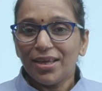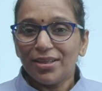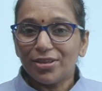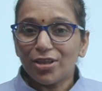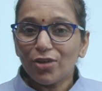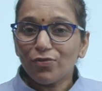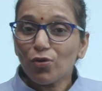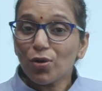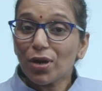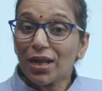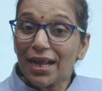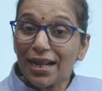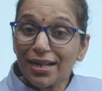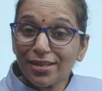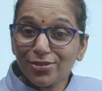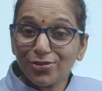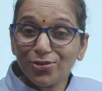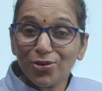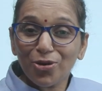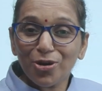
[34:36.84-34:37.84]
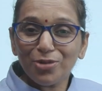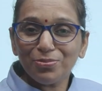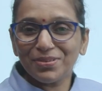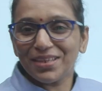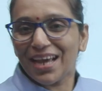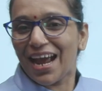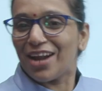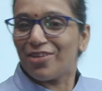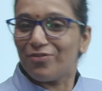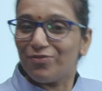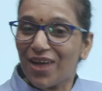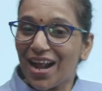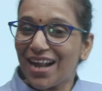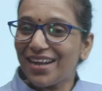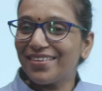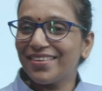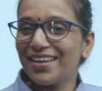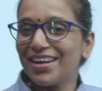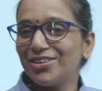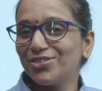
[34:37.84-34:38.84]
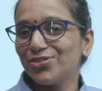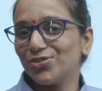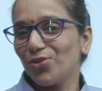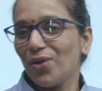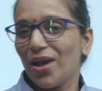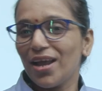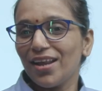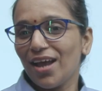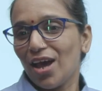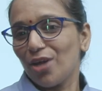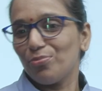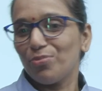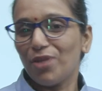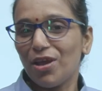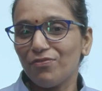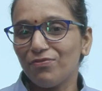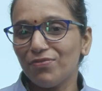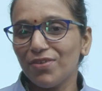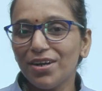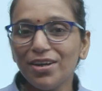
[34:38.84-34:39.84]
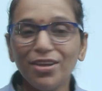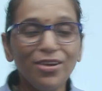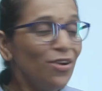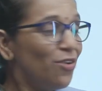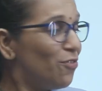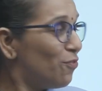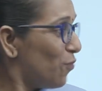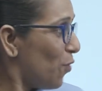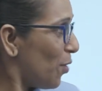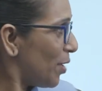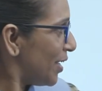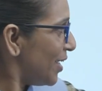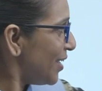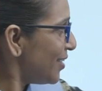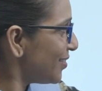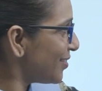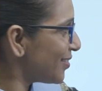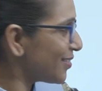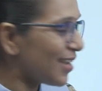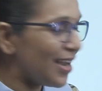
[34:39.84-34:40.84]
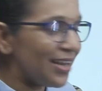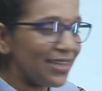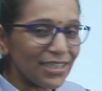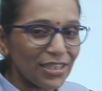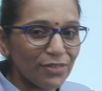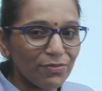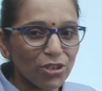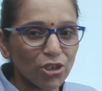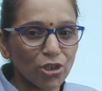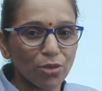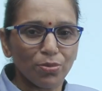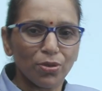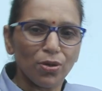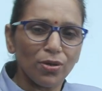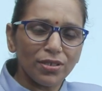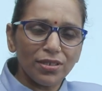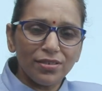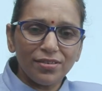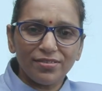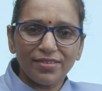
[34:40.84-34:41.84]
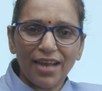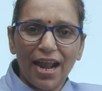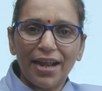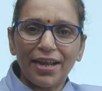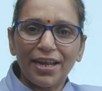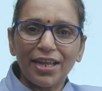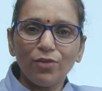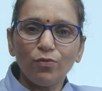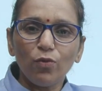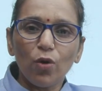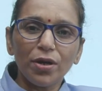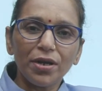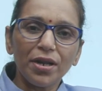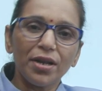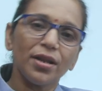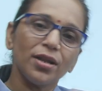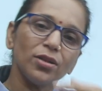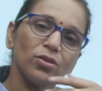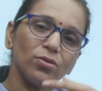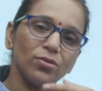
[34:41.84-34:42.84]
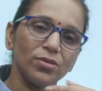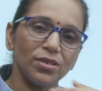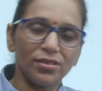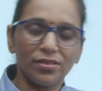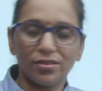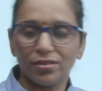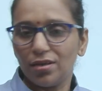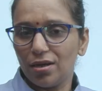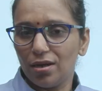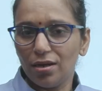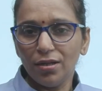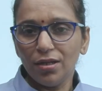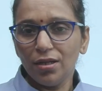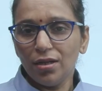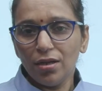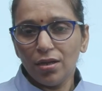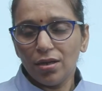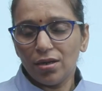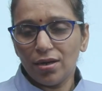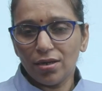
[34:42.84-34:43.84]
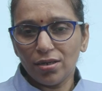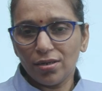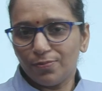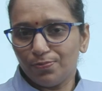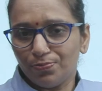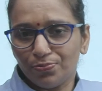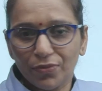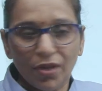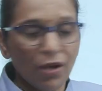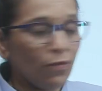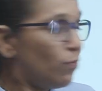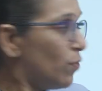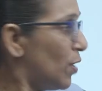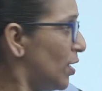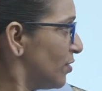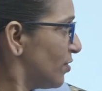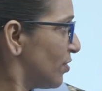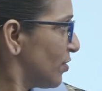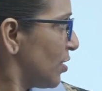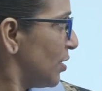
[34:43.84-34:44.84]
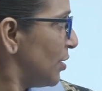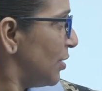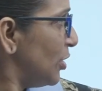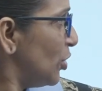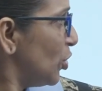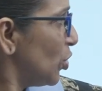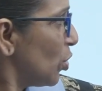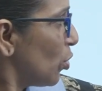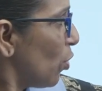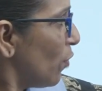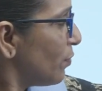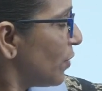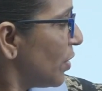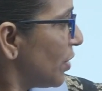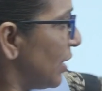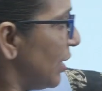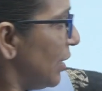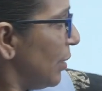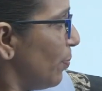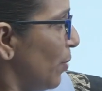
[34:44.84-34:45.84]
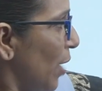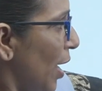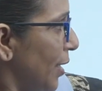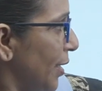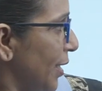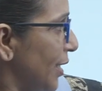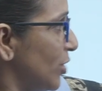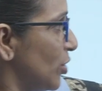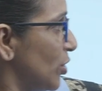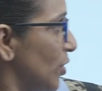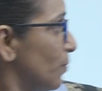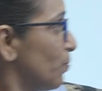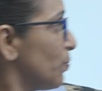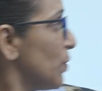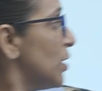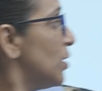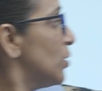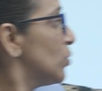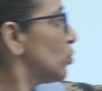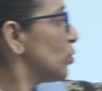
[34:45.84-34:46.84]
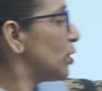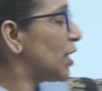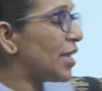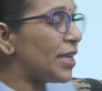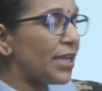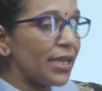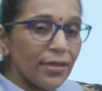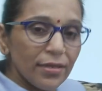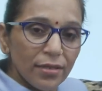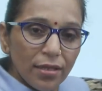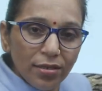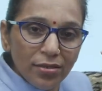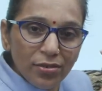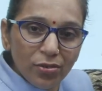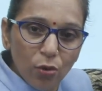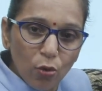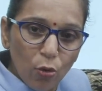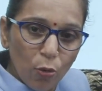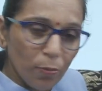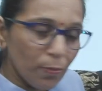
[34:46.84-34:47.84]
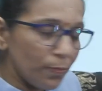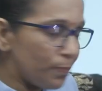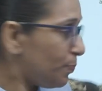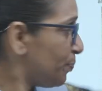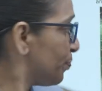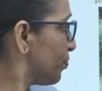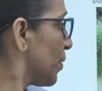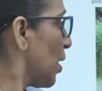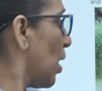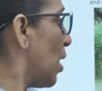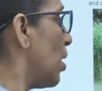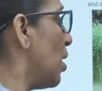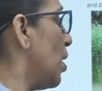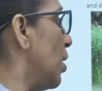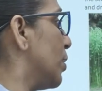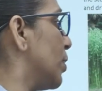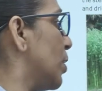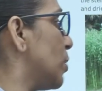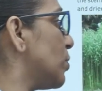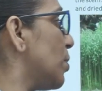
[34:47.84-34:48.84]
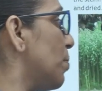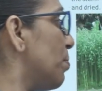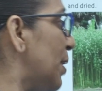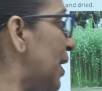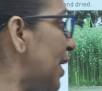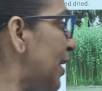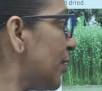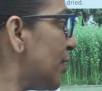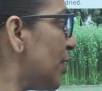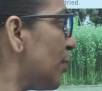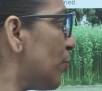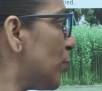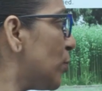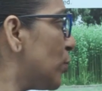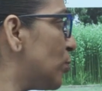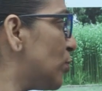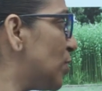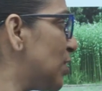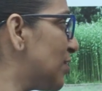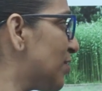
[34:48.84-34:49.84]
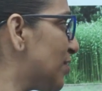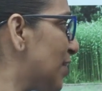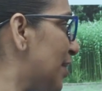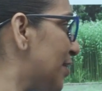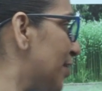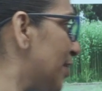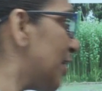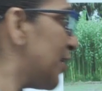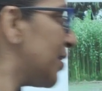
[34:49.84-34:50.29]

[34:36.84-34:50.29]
Therefore, hill slopes and well-drained soil are preferred for its cultivation, because in standing water na, though it's a worst condition of the tea plantation, so they need the slope. Now the main tea producing state in